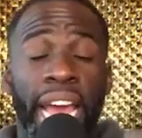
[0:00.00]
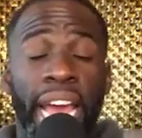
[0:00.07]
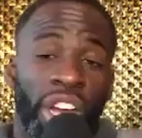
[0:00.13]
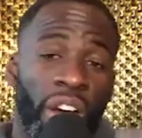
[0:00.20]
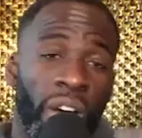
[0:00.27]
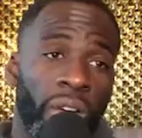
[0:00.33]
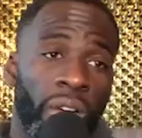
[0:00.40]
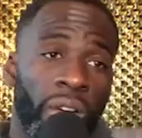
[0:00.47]

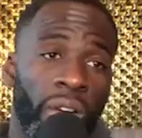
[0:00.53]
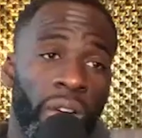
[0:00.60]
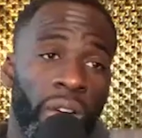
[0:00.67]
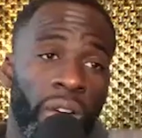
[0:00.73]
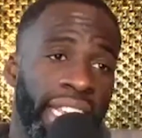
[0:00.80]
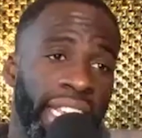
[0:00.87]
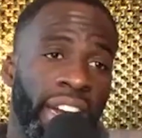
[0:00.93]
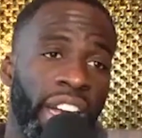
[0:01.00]
so I
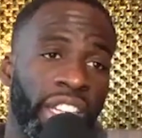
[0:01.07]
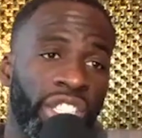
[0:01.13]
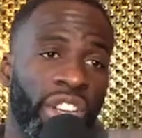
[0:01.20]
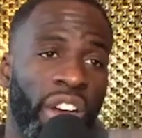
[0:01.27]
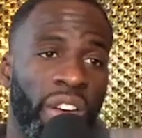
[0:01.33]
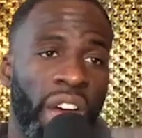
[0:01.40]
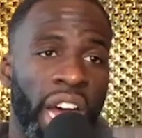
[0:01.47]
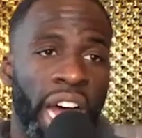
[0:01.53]
think
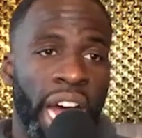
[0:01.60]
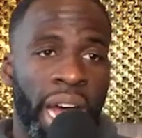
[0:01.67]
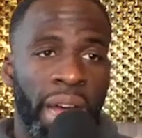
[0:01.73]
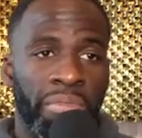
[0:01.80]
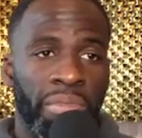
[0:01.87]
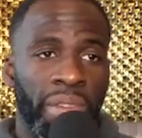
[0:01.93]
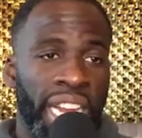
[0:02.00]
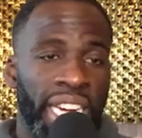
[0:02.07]
also,
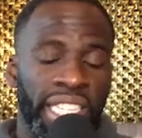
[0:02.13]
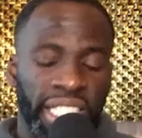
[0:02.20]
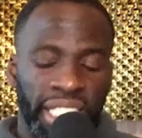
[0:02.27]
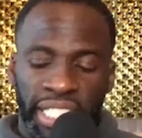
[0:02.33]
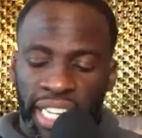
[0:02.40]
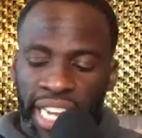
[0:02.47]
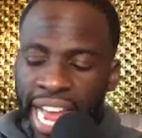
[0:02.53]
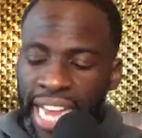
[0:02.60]
and it's
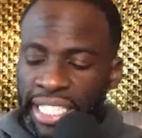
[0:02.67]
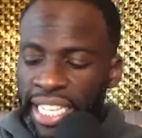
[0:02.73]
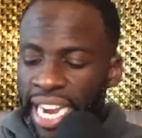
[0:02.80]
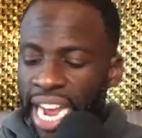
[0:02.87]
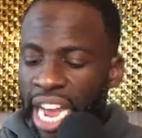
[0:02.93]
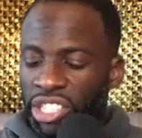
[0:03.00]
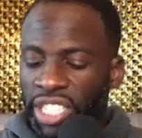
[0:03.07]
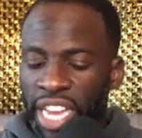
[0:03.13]
the last thing
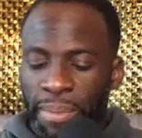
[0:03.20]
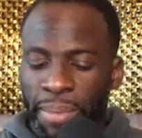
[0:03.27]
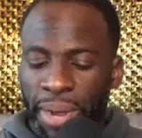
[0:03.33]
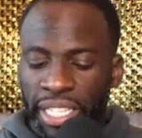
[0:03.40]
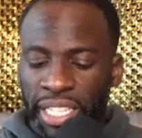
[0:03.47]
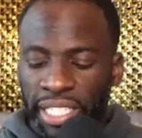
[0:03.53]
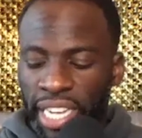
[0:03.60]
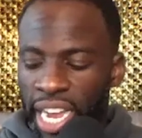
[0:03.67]
I'll say about
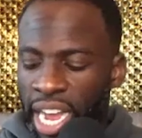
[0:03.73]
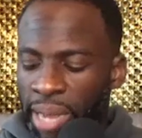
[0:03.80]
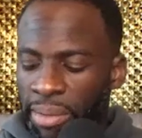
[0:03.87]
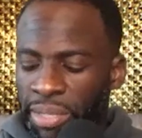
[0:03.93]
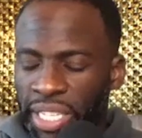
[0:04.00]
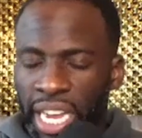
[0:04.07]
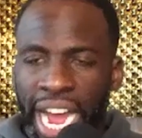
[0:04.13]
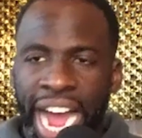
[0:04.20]
the
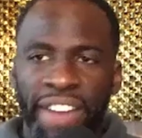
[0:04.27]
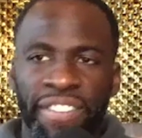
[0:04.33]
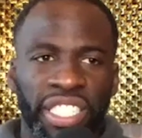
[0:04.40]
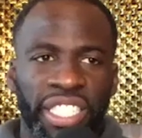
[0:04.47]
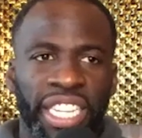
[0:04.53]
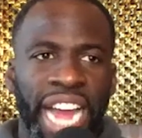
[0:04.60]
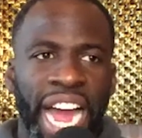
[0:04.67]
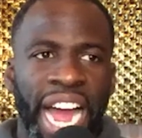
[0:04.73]
Dubs,
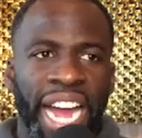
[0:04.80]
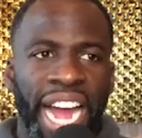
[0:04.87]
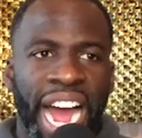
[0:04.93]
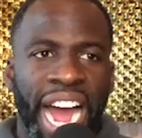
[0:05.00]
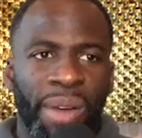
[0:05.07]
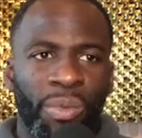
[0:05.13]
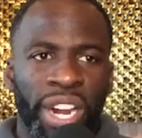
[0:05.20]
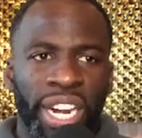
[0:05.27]
obviously
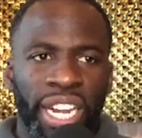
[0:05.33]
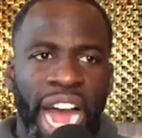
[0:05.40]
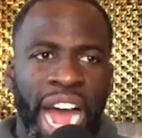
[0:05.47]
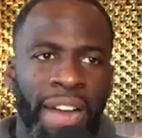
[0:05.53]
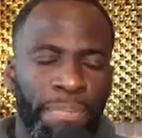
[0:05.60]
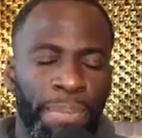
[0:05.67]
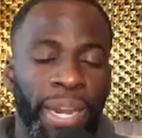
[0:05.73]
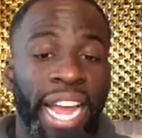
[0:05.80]

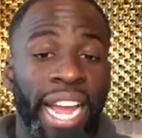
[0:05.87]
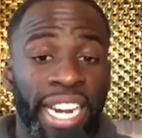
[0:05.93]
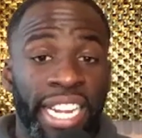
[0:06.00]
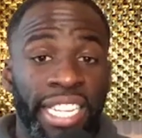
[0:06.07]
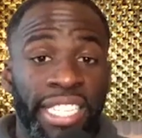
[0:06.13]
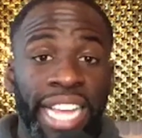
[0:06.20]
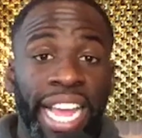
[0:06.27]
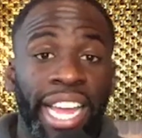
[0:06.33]
I've played in
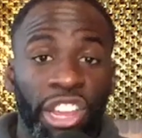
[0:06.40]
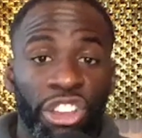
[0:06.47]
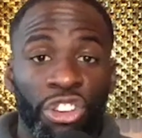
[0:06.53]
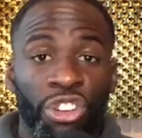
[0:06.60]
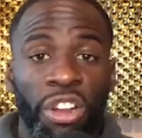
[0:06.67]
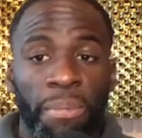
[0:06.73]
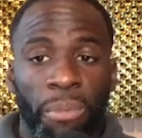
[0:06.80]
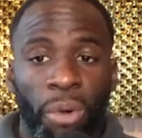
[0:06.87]
the second
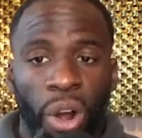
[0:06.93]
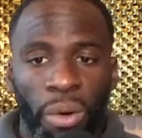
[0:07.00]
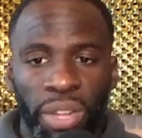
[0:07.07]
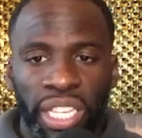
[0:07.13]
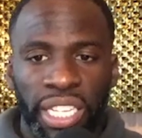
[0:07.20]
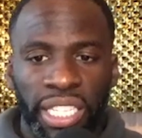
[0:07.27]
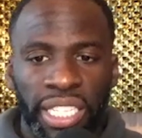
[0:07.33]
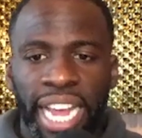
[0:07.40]
unit more
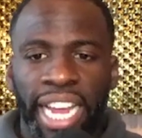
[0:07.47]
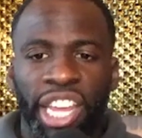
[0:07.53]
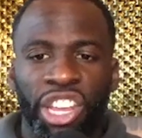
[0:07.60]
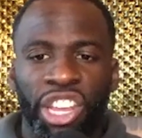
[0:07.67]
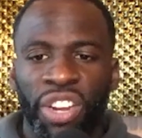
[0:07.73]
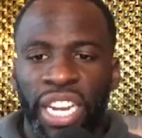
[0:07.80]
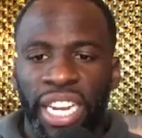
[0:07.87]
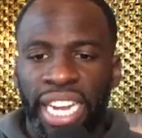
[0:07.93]
with the second
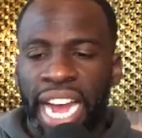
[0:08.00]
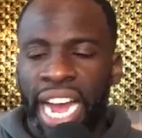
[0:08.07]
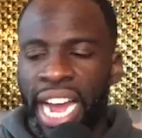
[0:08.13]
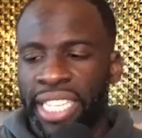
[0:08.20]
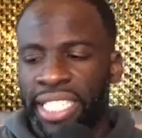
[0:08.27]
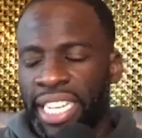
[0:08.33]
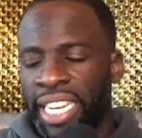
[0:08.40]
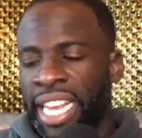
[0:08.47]
unit
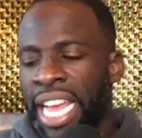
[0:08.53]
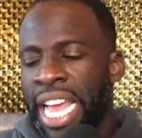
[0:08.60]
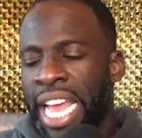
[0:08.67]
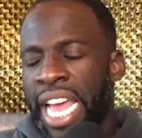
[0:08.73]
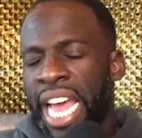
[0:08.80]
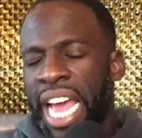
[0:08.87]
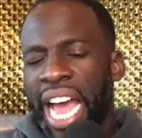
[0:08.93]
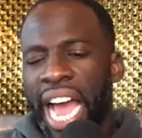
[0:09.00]
guys, and
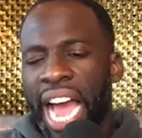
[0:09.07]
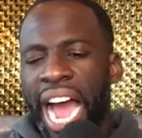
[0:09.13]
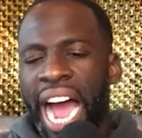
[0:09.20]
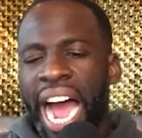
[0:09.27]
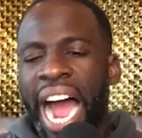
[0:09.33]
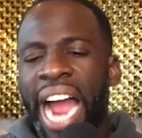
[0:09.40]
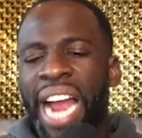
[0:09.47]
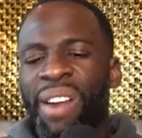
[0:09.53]

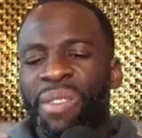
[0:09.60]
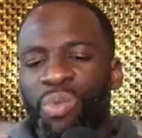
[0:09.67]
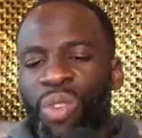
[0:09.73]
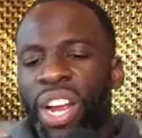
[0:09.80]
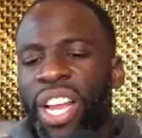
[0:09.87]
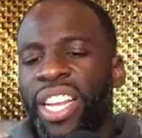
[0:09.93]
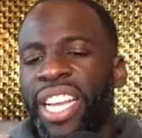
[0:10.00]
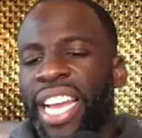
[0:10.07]
I
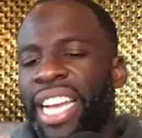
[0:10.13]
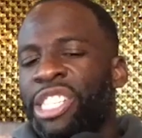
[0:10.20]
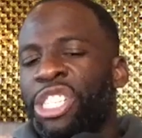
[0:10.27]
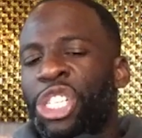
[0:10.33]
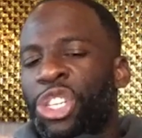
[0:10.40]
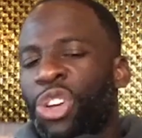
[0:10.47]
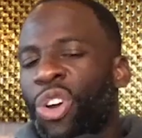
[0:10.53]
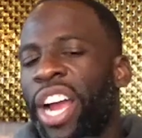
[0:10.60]
really
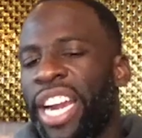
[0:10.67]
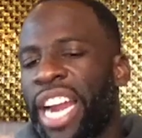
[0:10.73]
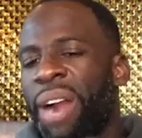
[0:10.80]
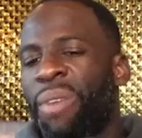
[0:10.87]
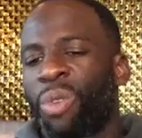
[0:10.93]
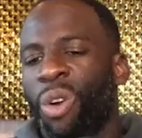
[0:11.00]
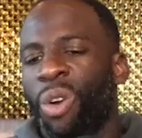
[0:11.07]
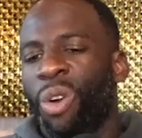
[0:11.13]
enjoy
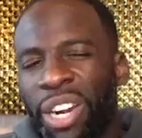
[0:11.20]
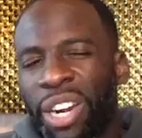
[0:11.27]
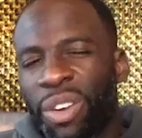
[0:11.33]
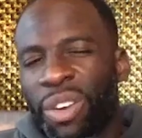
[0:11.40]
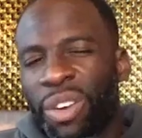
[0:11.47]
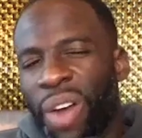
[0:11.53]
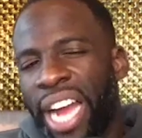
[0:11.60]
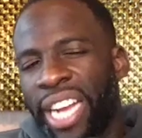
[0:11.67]
that role.
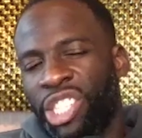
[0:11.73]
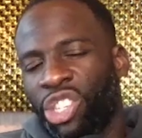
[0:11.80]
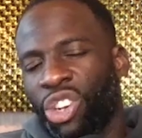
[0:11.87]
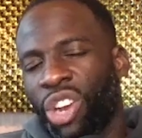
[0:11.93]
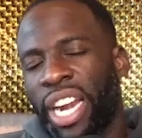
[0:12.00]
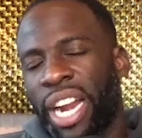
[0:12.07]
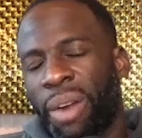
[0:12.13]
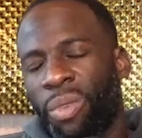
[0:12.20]
Why do I
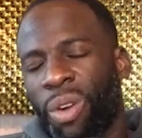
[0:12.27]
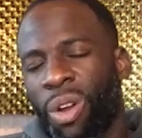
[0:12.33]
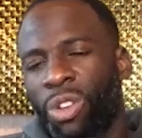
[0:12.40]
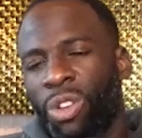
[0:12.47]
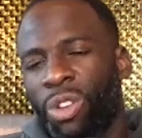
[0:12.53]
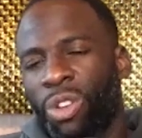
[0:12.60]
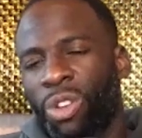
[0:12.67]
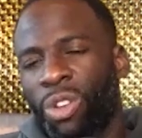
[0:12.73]
enjoy that
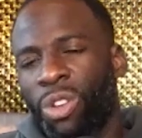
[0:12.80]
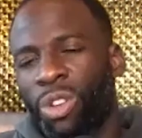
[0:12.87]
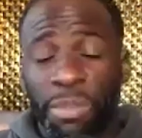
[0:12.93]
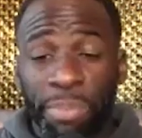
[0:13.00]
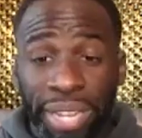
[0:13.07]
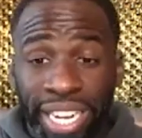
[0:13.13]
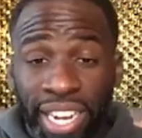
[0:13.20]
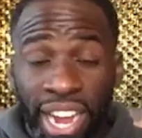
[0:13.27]
role so
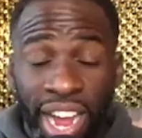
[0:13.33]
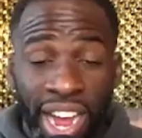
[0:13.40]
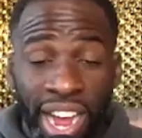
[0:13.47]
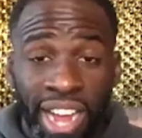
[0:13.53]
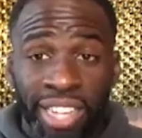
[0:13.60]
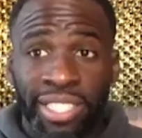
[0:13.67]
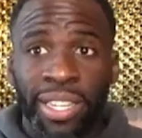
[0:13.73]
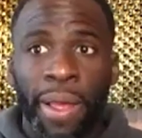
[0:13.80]
much?
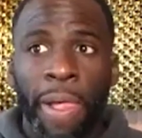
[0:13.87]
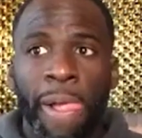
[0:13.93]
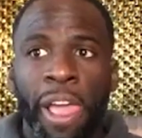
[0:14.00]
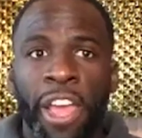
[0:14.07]
Because